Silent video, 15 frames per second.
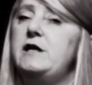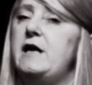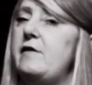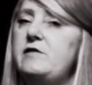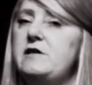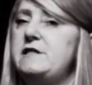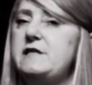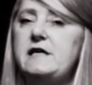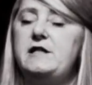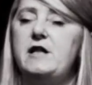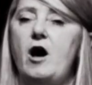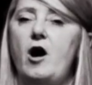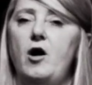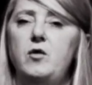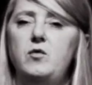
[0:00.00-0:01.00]
never said
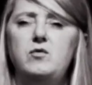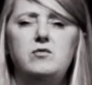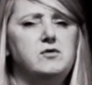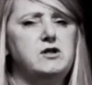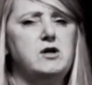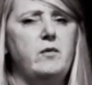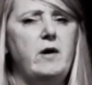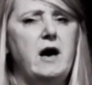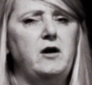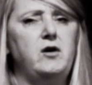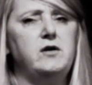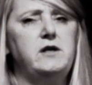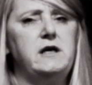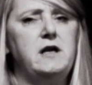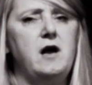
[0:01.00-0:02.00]
no, so how
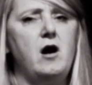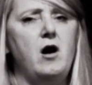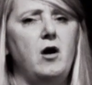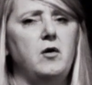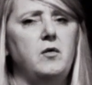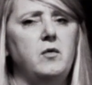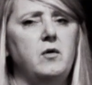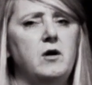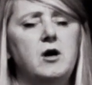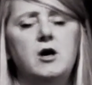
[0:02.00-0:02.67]
could he know?